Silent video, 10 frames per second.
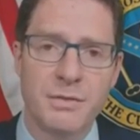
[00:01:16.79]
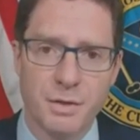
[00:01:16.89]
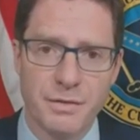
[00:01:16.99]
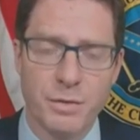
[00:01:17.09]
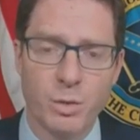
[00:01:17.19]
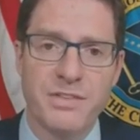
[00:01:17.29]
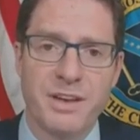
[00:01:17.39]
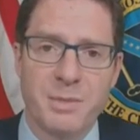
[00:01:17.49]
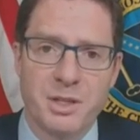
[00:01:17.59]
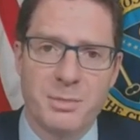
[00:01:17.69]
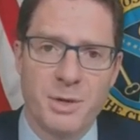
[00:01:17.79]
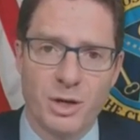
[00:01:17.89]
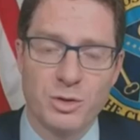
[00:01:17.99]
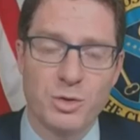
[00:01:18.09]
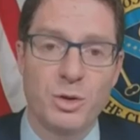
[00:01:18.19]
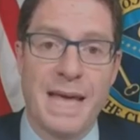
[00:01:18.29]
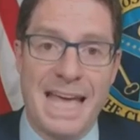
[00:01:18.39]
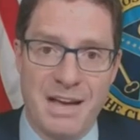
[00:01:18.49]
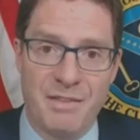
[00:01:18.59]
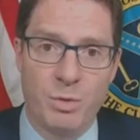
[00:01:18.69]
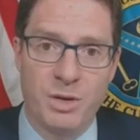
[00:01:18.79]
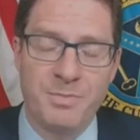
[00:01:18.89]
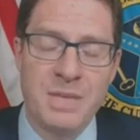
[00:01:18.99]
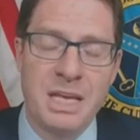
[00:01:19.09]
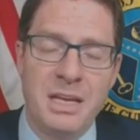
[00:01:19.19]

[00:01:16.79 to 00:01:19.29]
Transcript: for the 45 million Americans who don't have one.